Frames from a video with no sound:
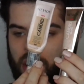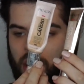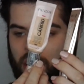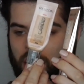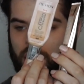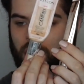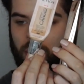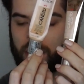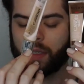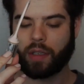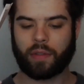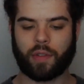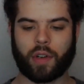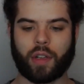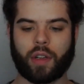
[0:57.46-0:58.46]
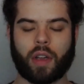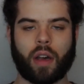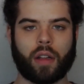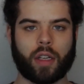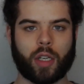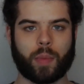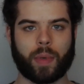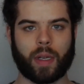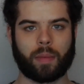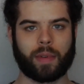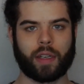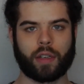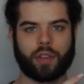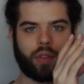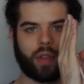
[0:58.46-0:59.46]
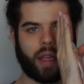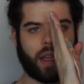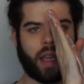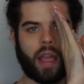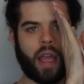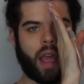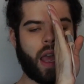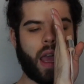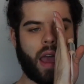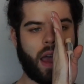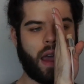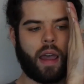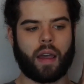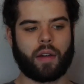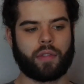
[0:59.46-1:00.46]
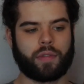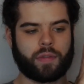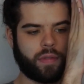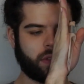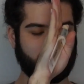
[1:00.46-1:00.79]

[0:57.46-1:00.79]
a little bit different in color, but I'm gonna do like half